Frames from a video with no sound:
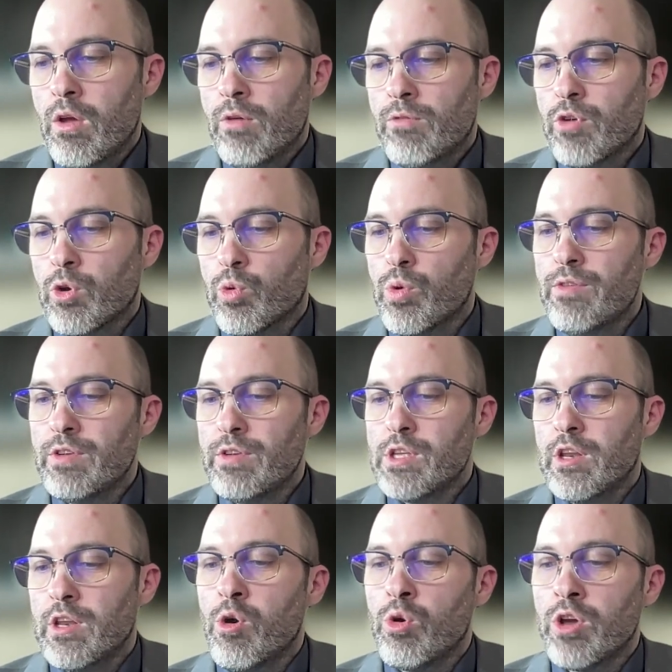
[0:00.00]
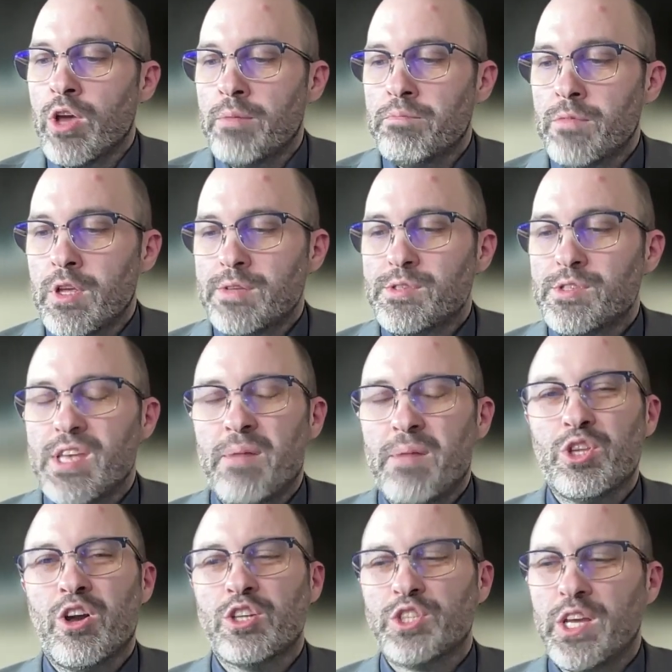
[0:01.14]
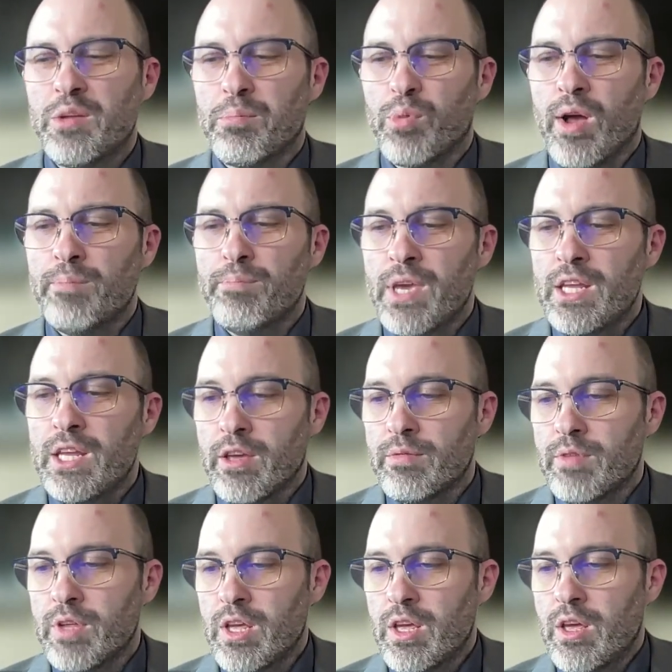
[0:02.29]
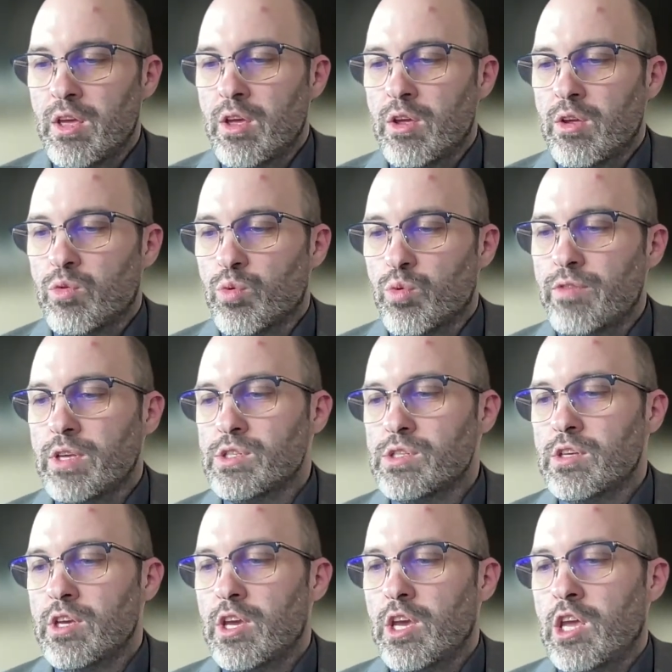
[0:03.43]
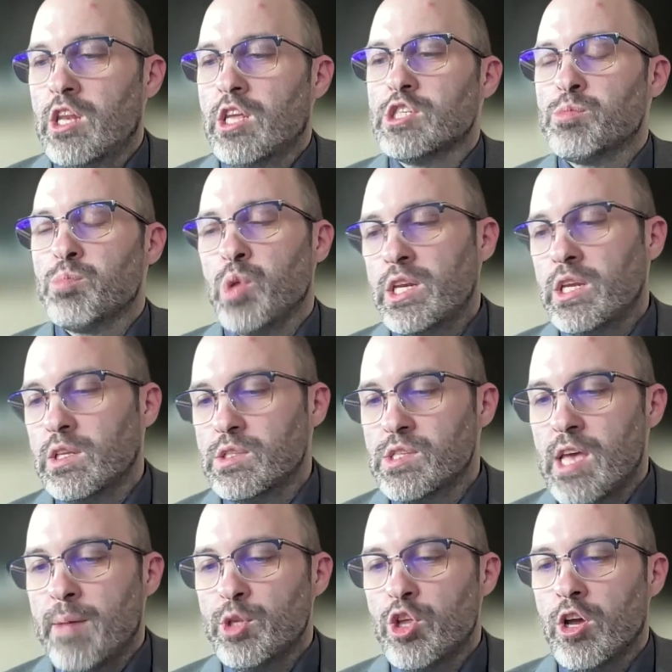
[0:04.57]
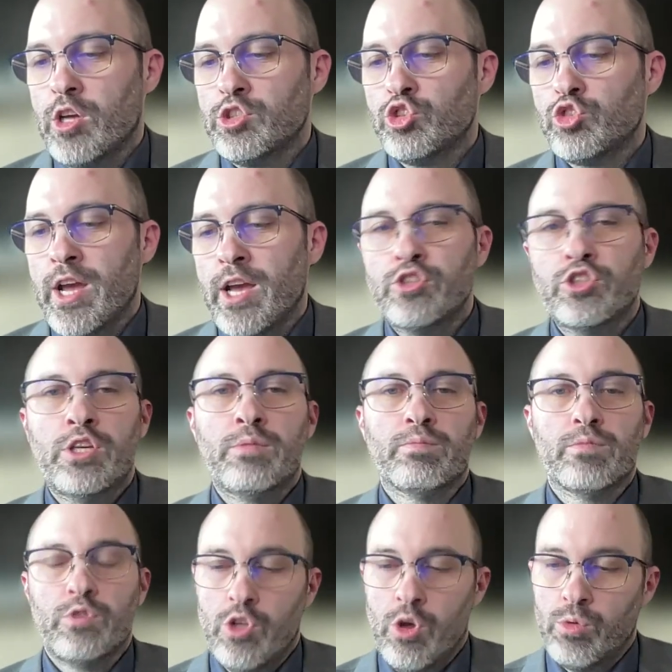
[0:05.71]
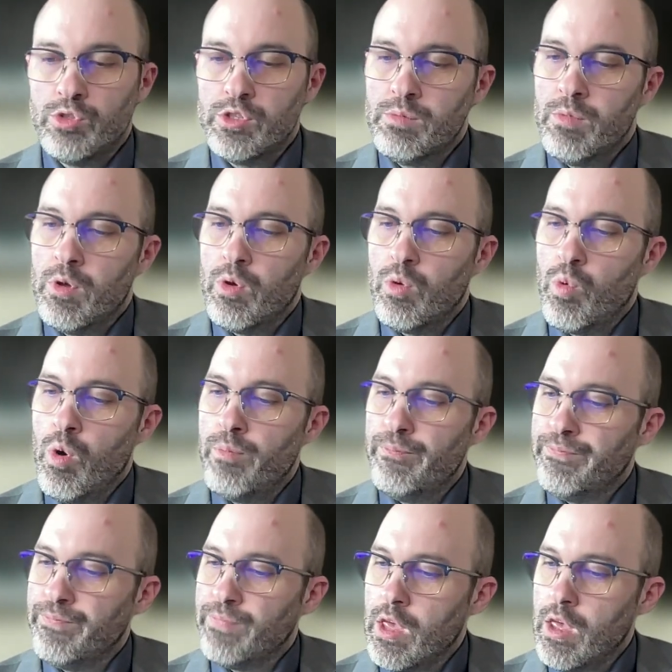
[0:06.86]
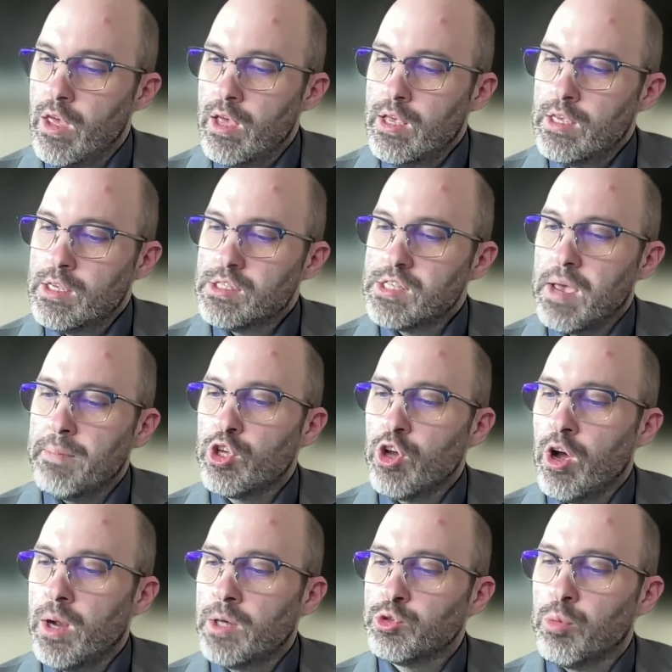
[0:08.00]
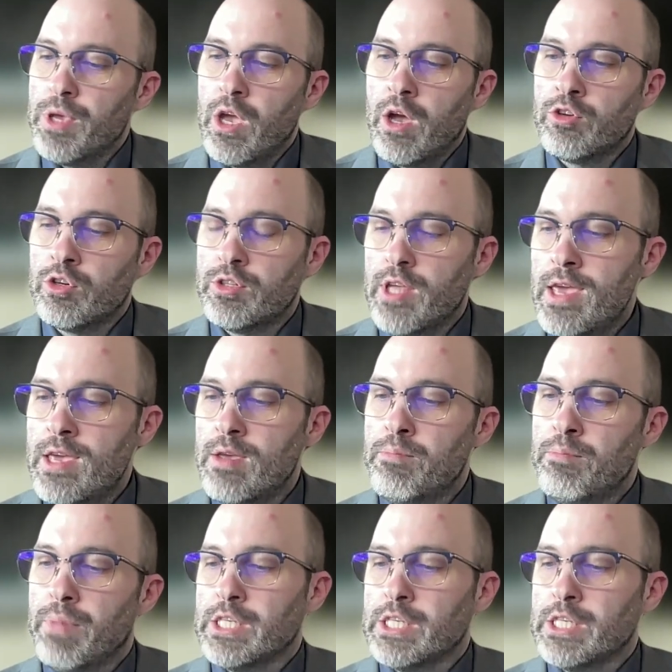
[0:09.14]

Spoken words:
For Grievous and EOKA, sabotage had a broad meaning. Grievous, in explaining the sabotage strategy, notes, quote, "Sabotage will be undertaken by